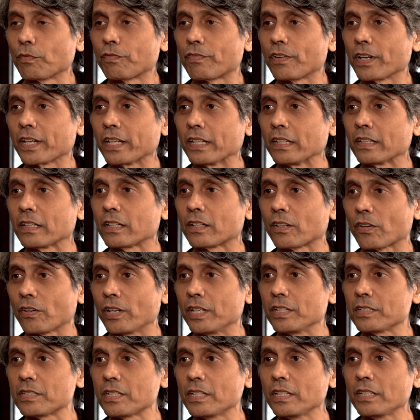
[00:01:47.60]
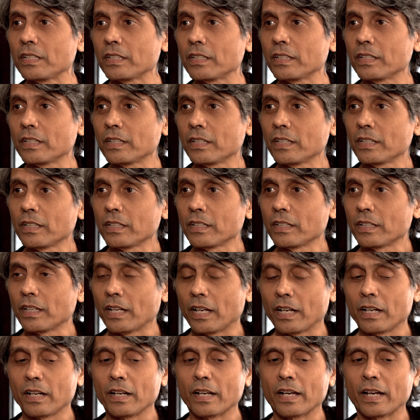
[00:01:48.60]
freaking crazy
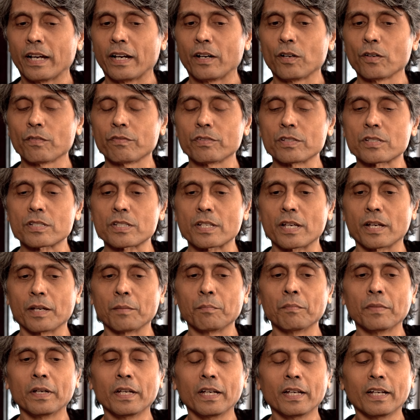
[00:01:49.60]
and ahead of its time.